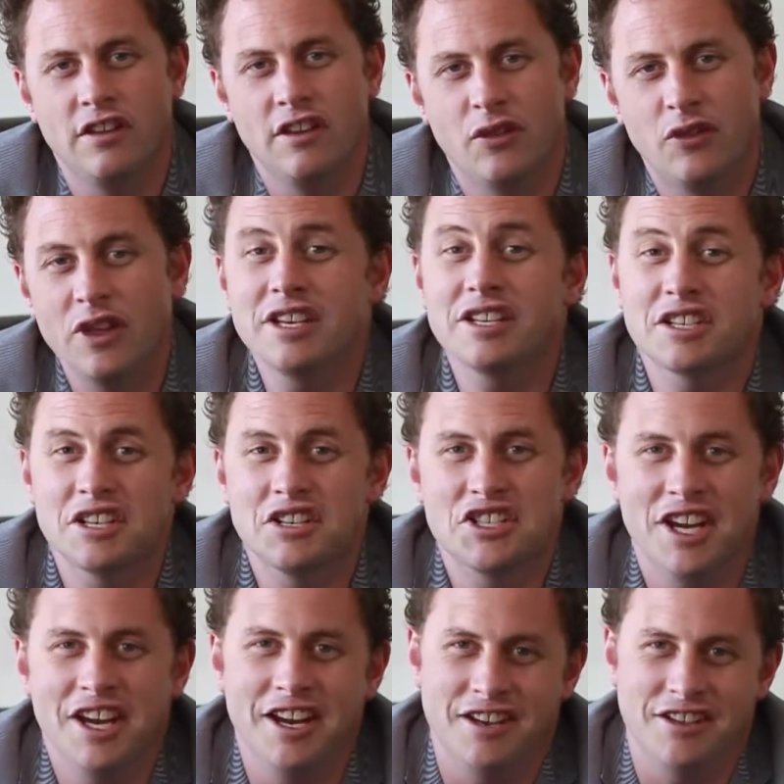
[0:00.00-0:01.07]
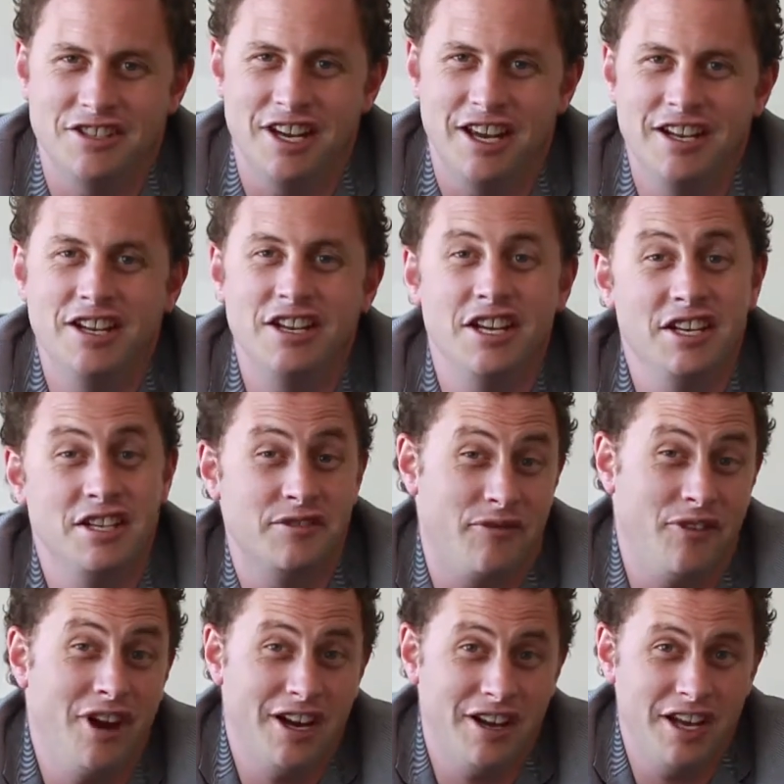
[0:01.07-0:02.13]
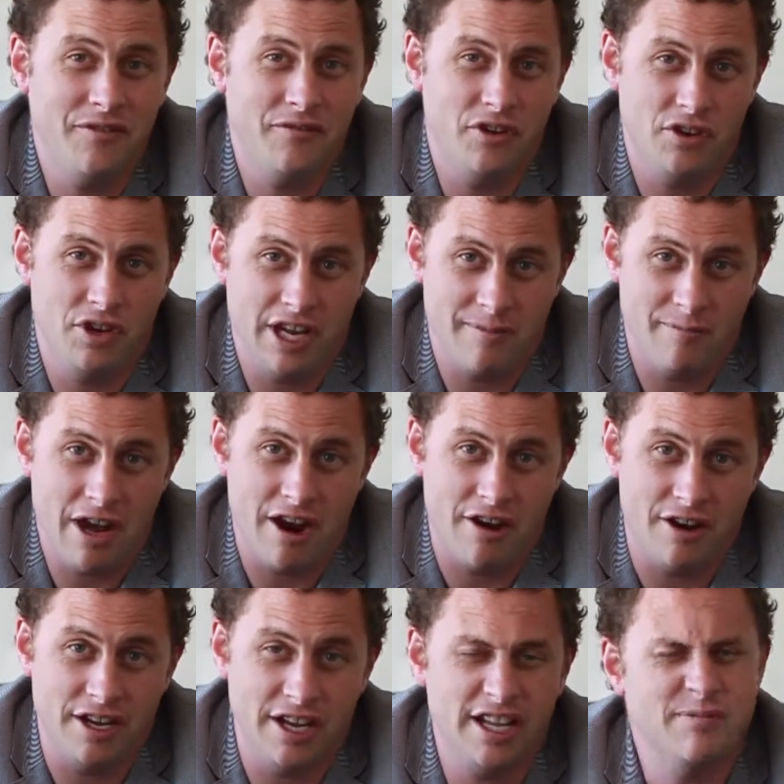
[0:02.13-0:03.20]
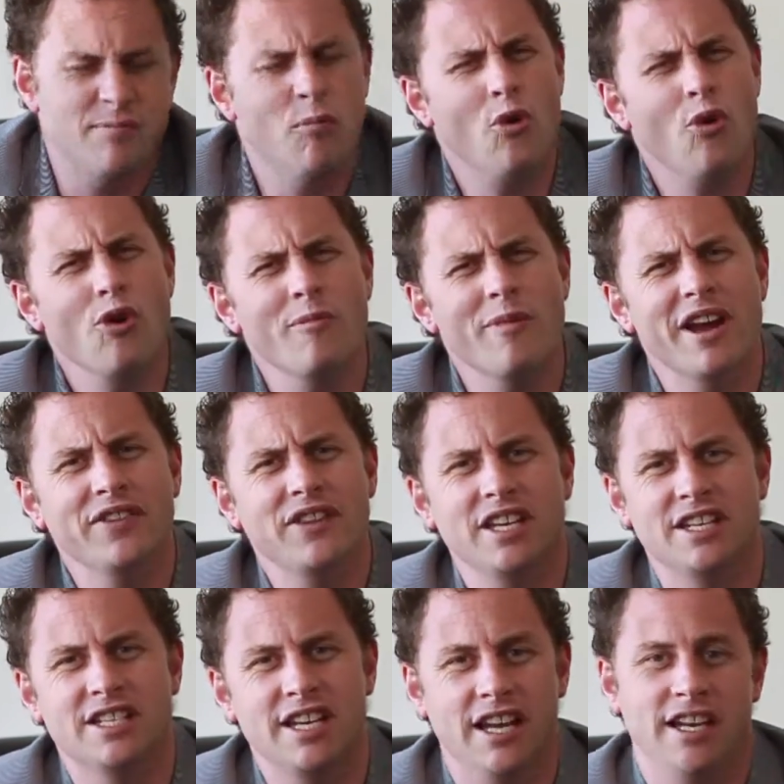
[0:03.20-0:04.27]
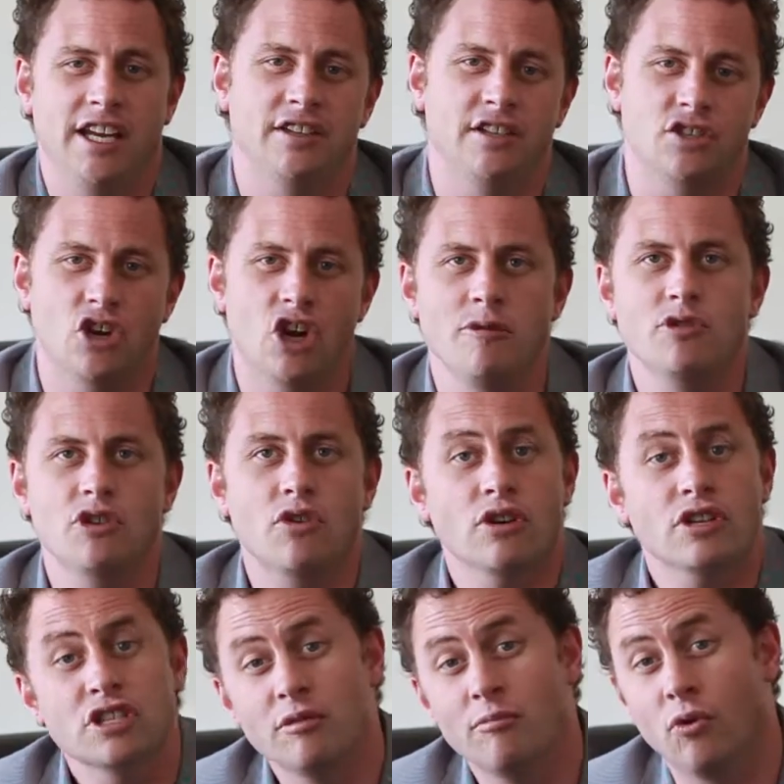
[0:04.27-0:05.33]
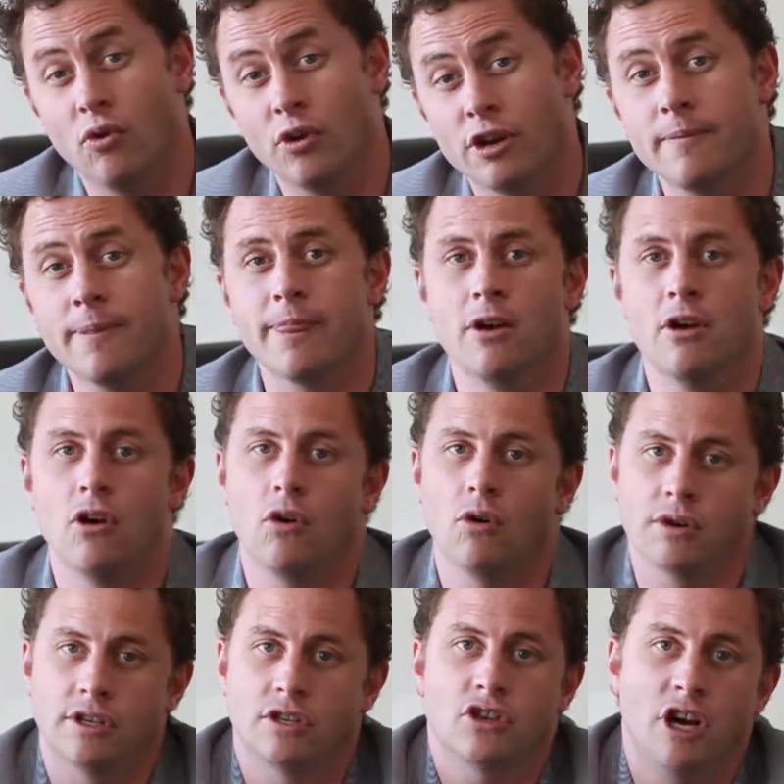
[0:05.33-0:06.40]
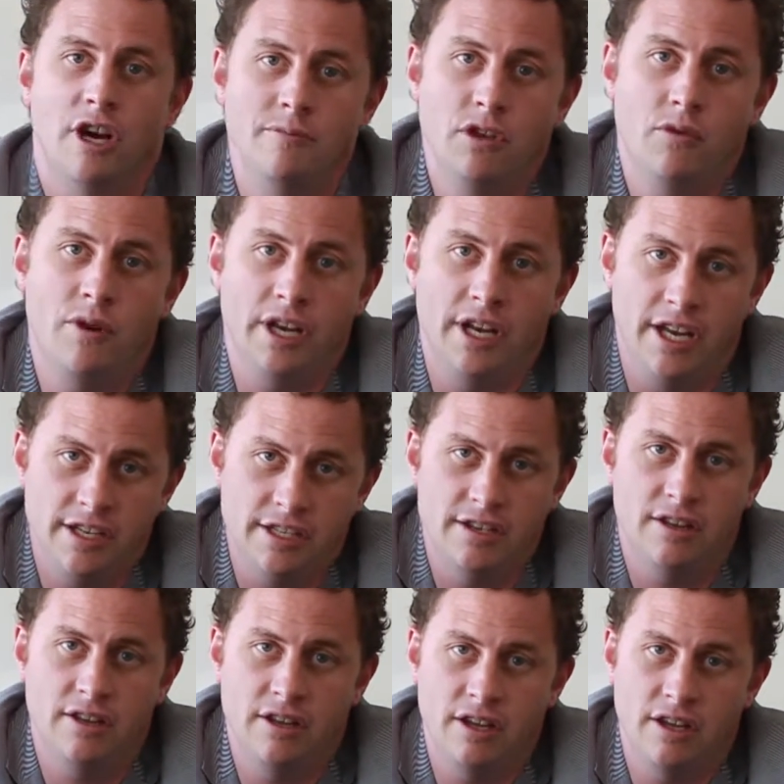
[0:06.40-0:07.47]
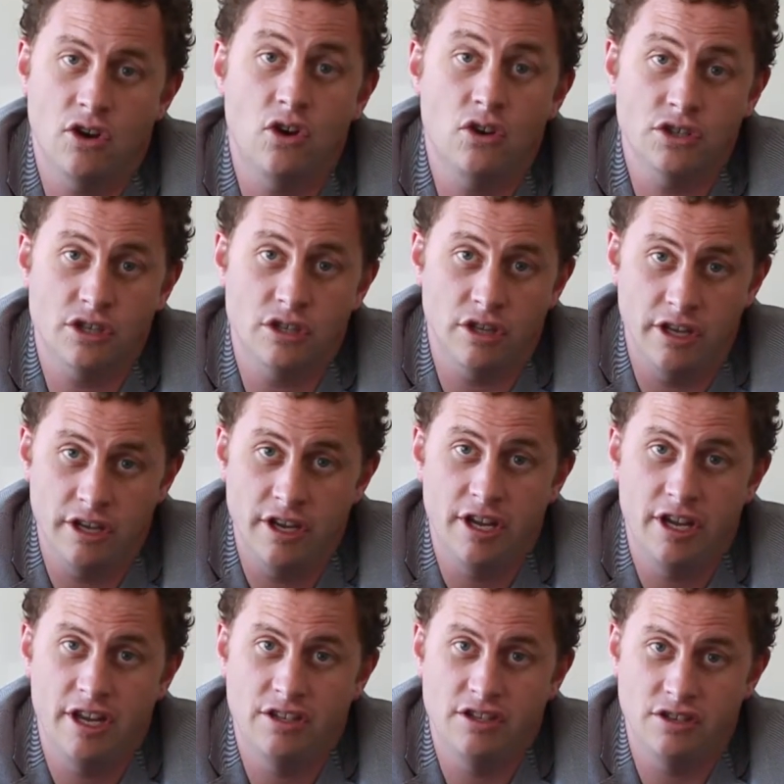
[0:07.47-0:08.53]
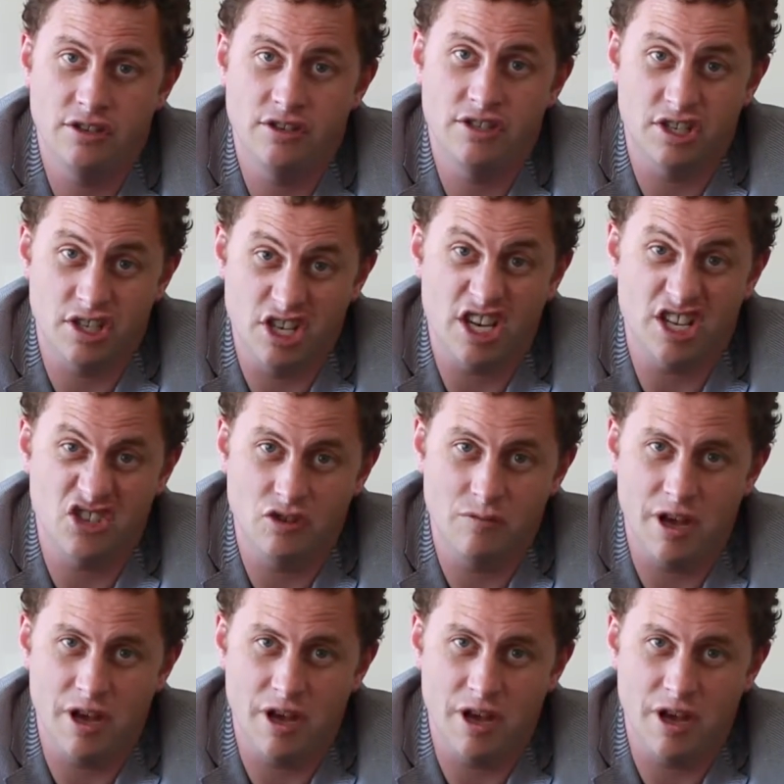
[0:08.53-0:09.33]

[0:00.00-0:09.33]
Things can change, and it is fine then for you to get married. It's more about the intent at the time you cross the border or at the time you went into the consulate to discuss your